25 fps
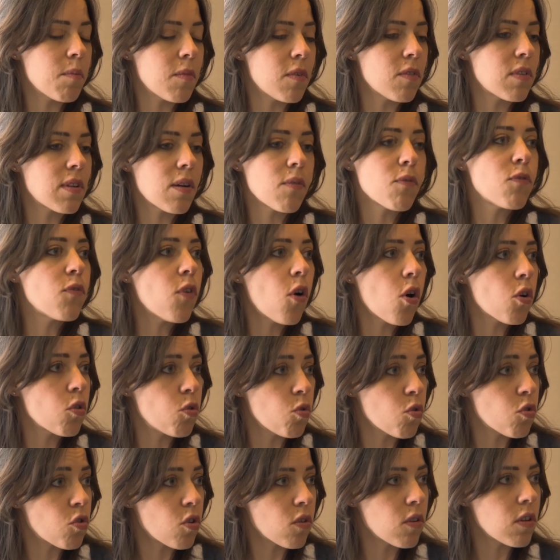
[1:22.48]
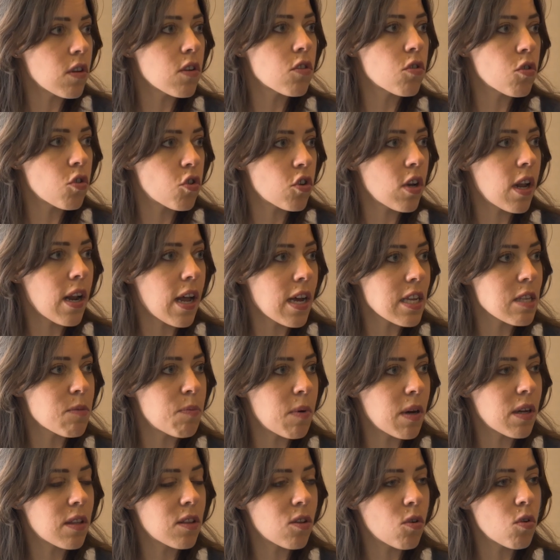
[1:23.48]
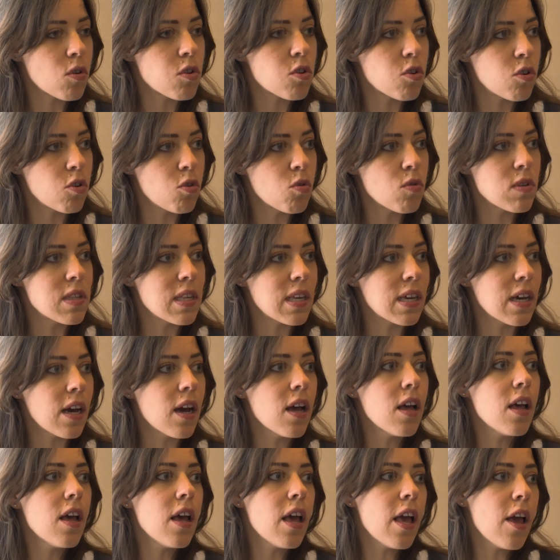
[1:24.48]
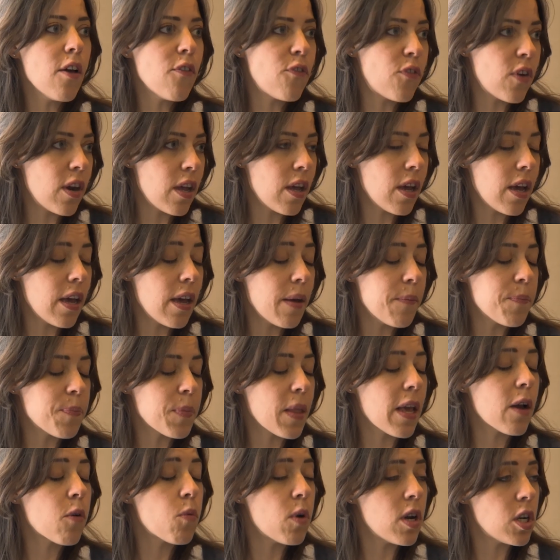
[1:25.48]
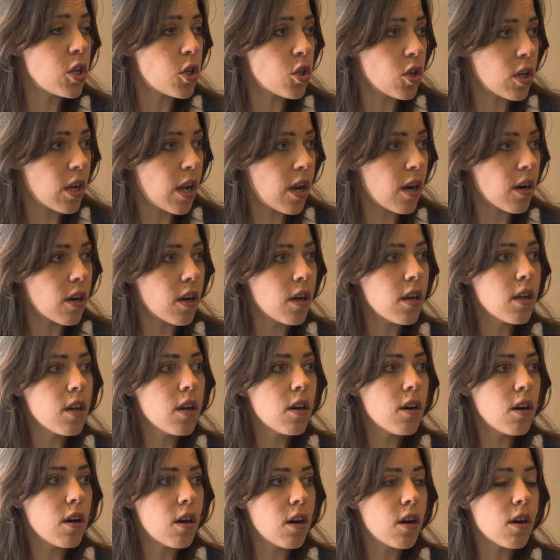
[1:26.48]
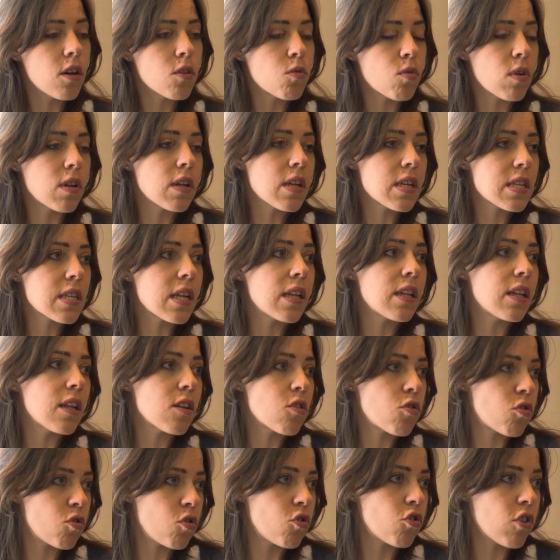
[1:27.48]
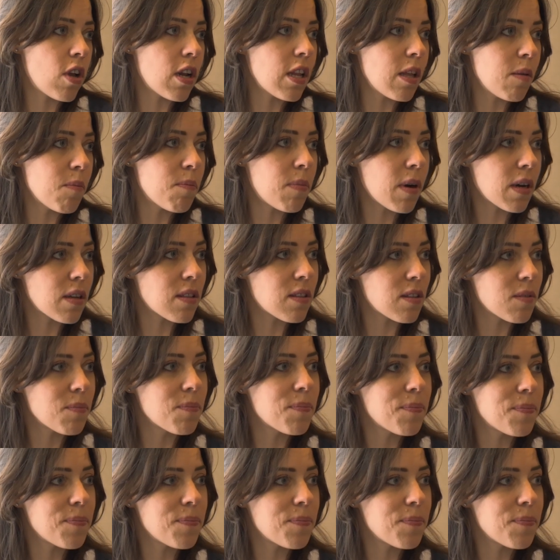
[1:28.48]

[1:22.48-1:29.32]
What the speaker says: some focus on the social aspect, also using a questionnaire to understand the social impact.